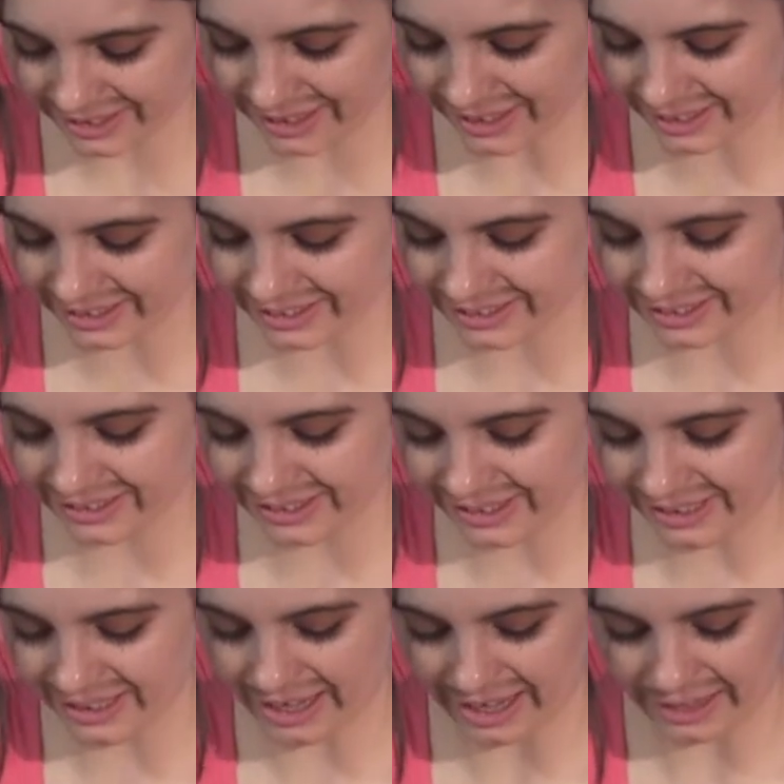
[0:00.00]
can't
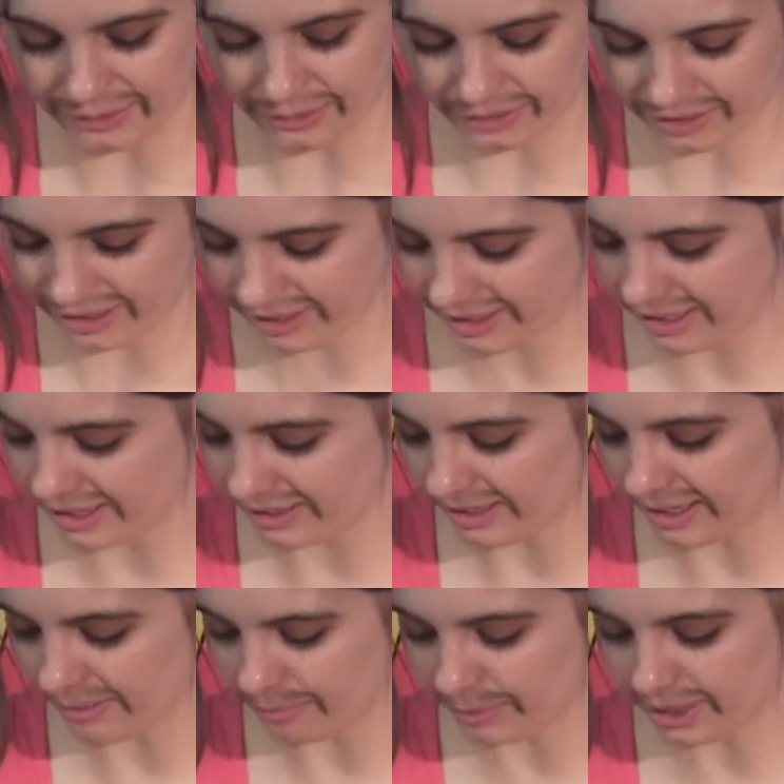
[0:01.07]
see how you're gonna get
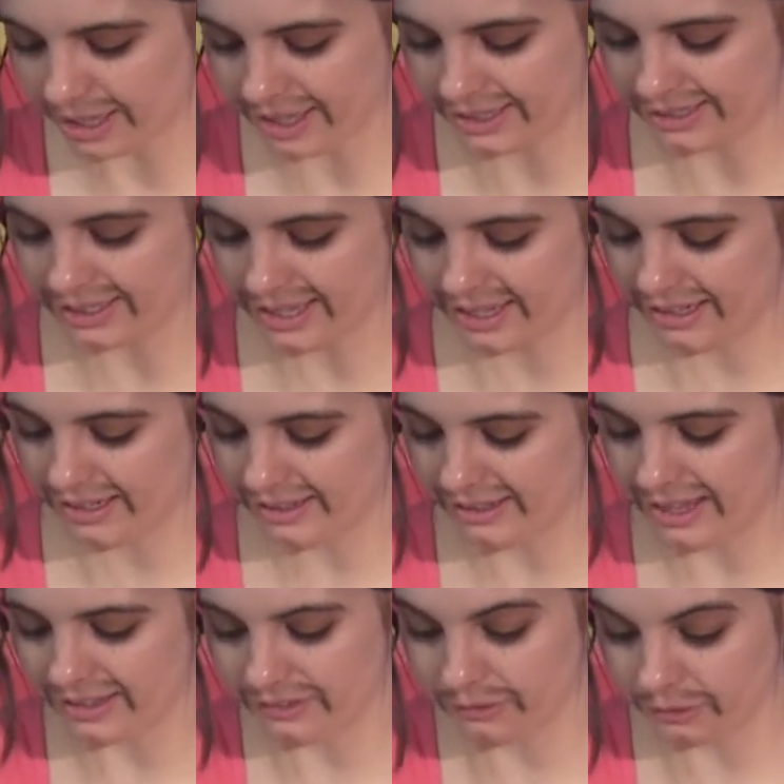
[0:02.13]
that big ass head in
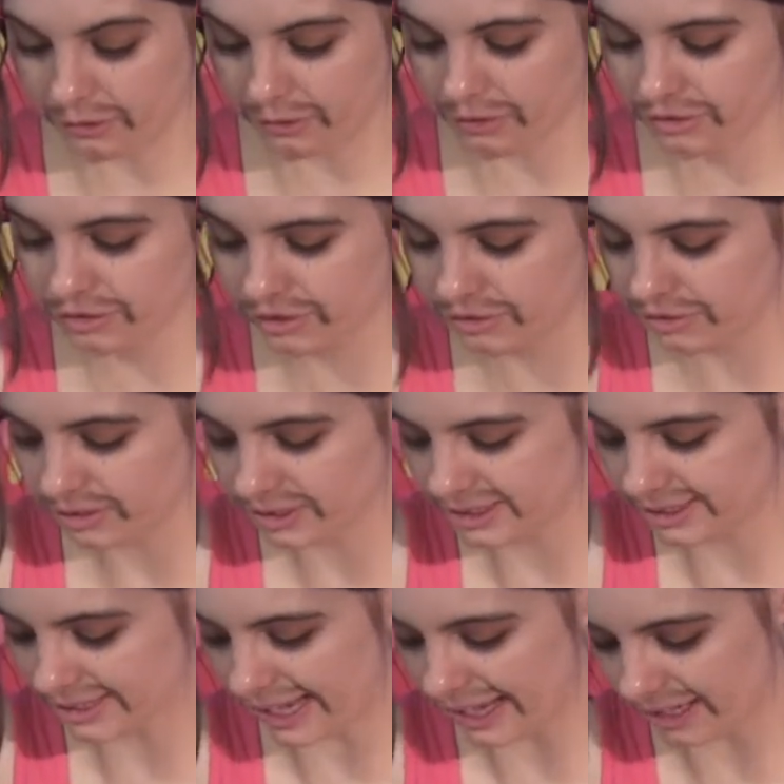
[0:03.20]
that little
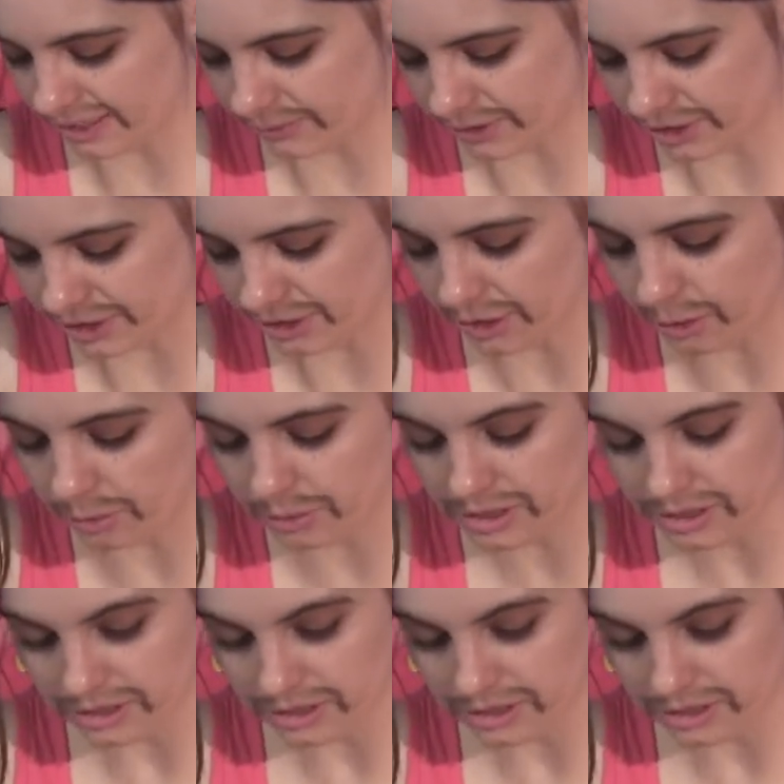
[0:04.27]
sack of a Ditto.